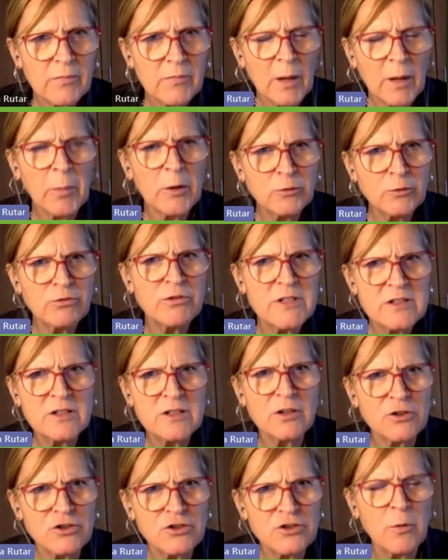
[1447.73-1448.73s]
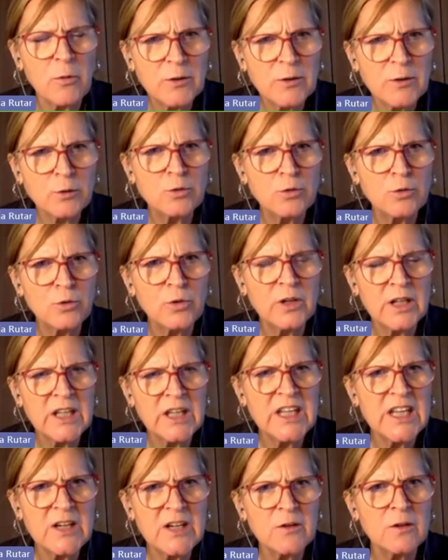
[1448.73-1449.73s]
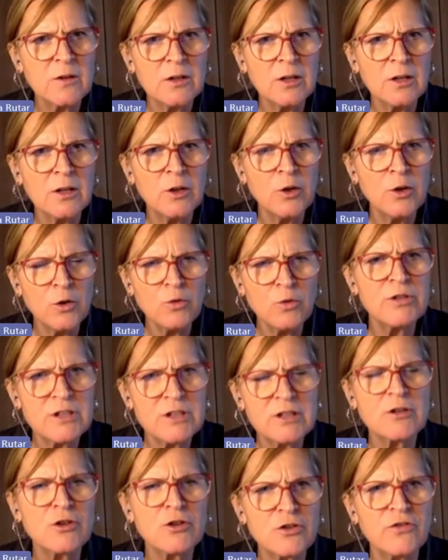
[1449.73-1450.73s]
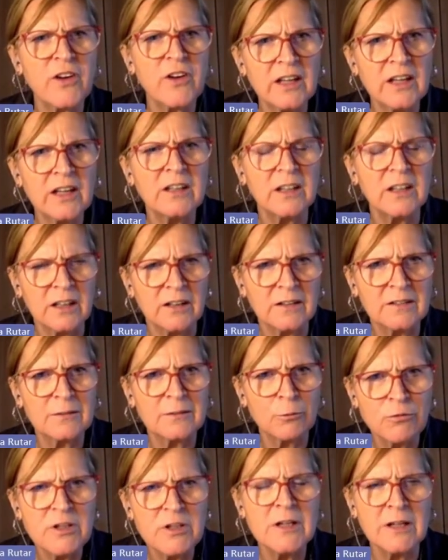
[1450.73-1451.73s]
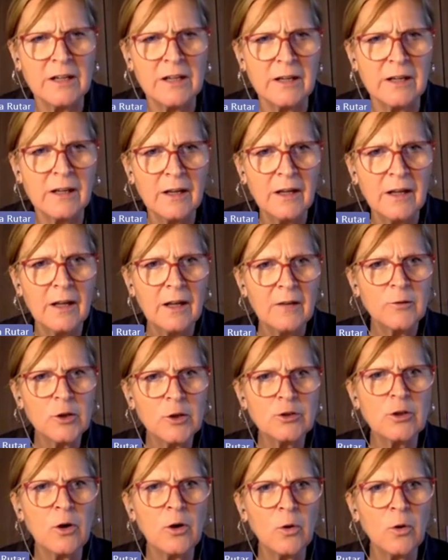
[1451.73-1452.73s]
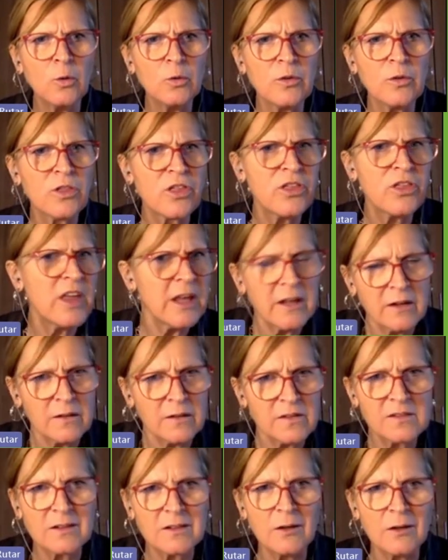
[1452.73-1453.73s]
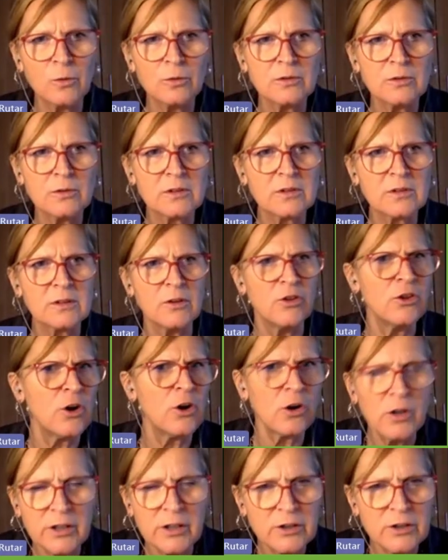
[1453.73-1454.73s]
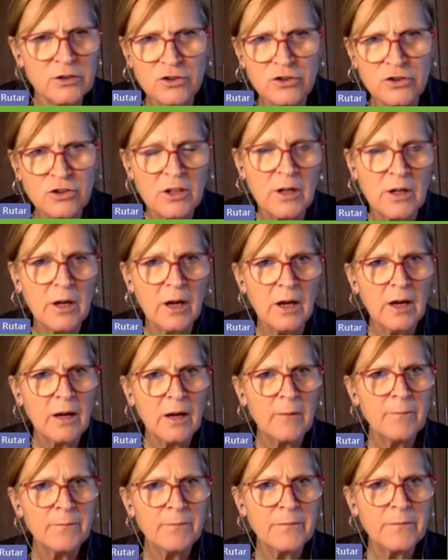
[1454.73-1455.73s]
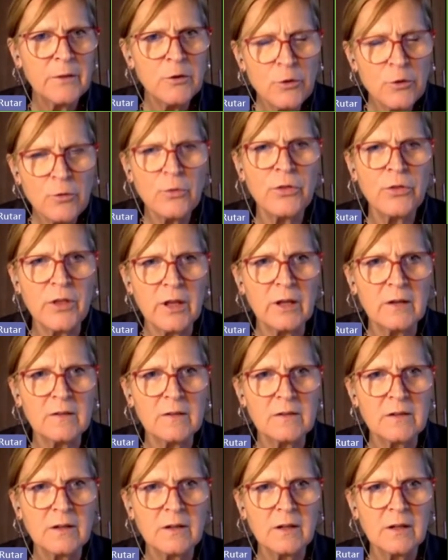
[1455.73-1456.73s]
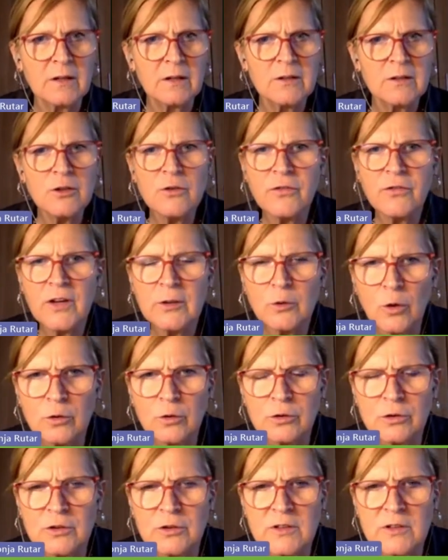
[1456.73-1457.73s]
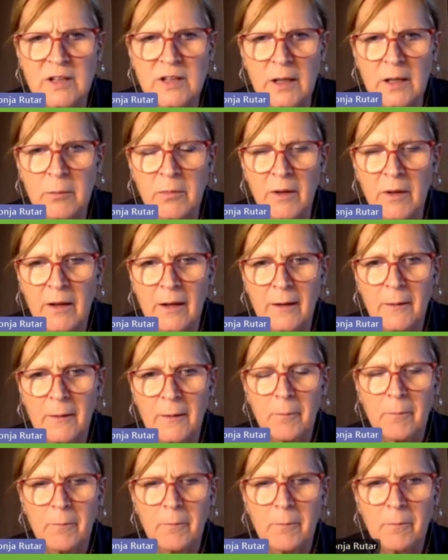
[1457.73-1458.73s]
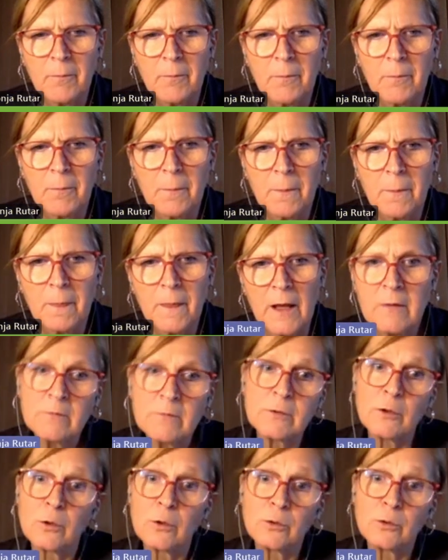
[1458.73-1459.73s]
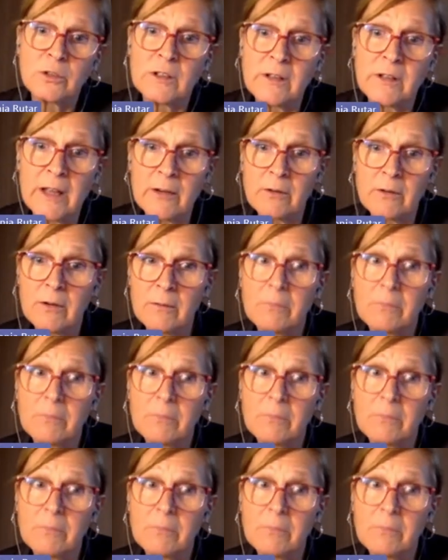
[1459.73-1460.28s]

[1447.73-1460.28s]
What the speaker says: About research, they want to hear new research findings, really, not old things, old knowledge, new things. Did you find also the same? Even though they're